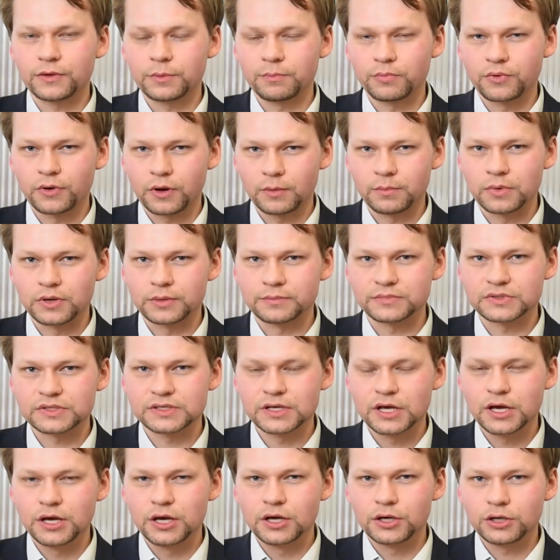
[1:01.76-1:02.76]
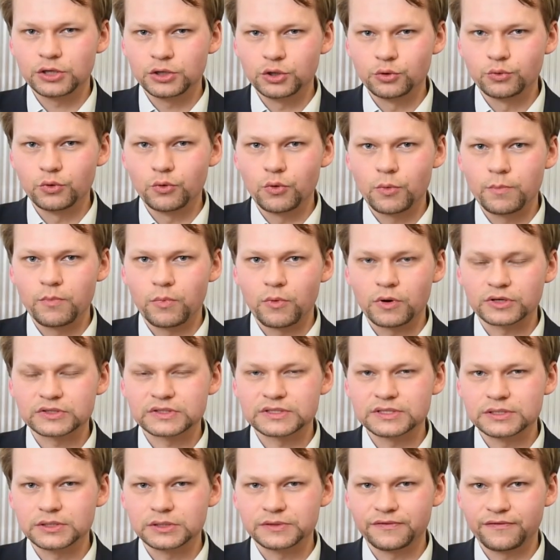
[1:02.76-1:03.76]
the problems Europe was
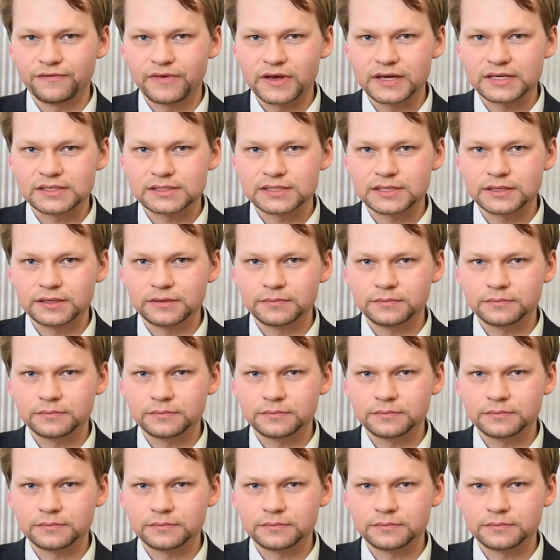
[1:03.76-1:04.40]
still facing.